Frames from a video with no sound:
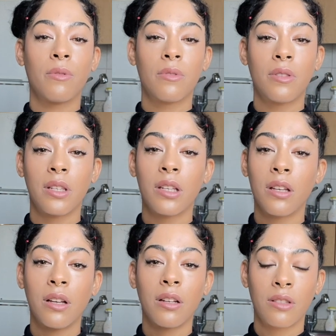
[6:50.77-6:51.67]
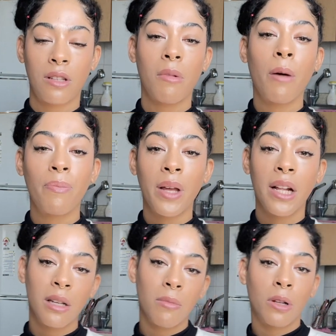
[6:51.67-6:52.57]
seeing some
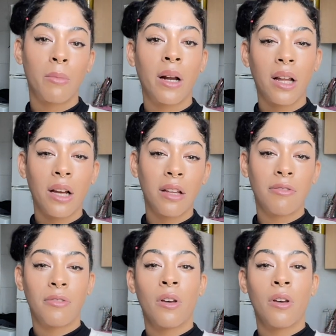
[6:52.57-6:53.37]
updates about my life,